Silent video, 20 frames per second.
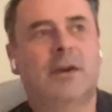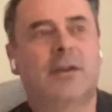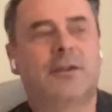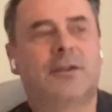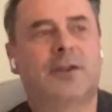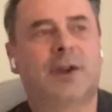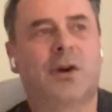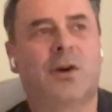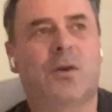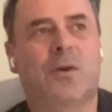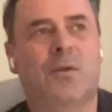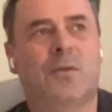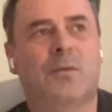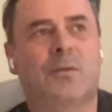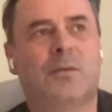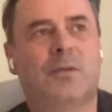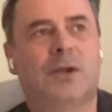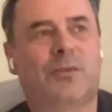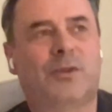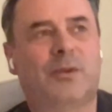So
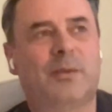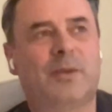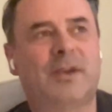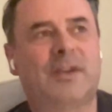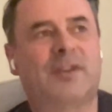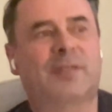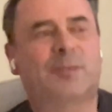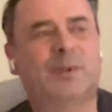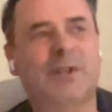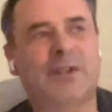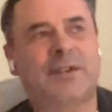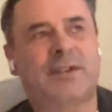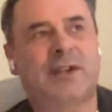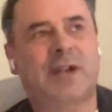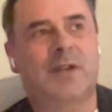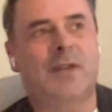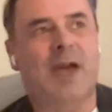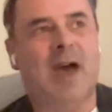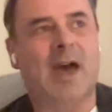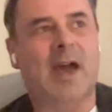to be explicit
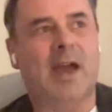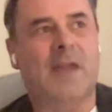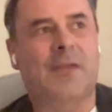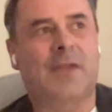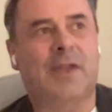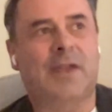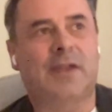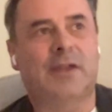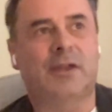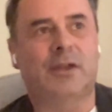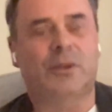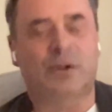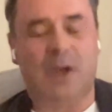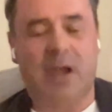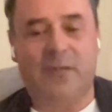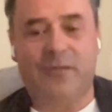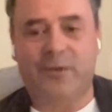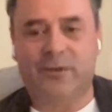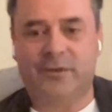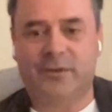on that, I think, you
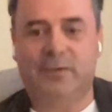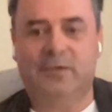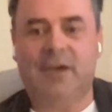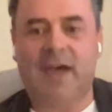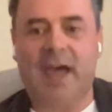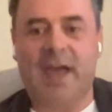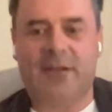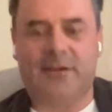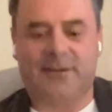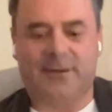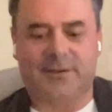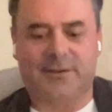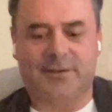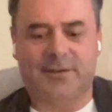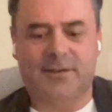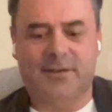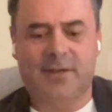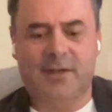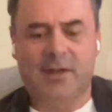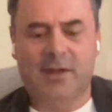have those two
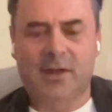taxes